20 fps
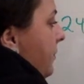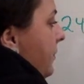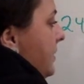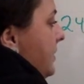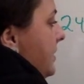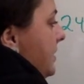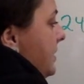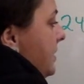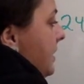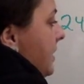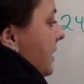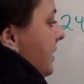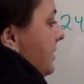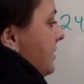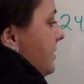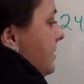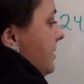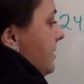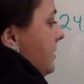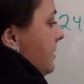
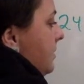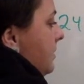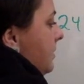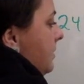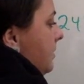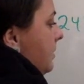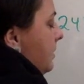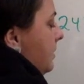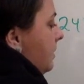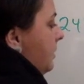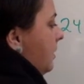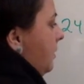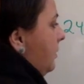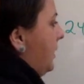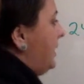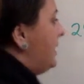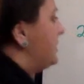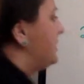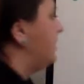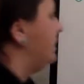6. Okay,
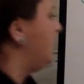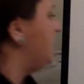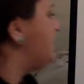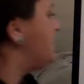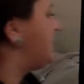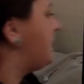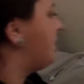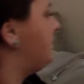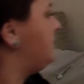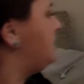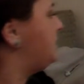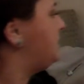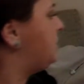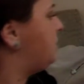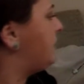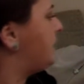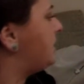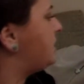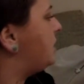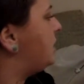that's going to give me 72.
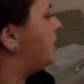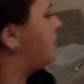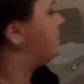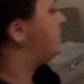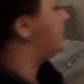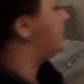That's close.